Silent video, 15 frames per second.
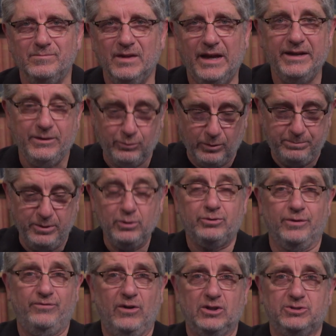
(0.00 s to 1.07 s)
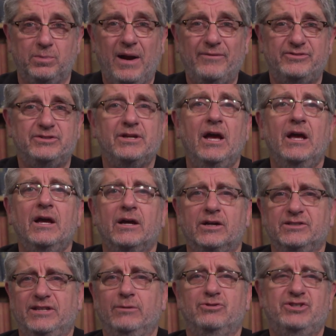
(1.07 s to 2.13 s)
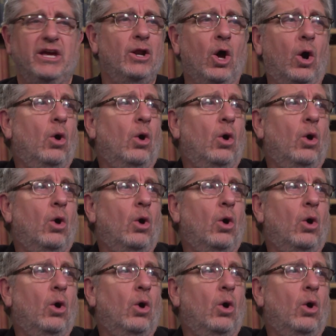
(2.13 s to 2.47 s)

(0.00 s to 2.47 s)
And he rebuked the false prophets because they were saying,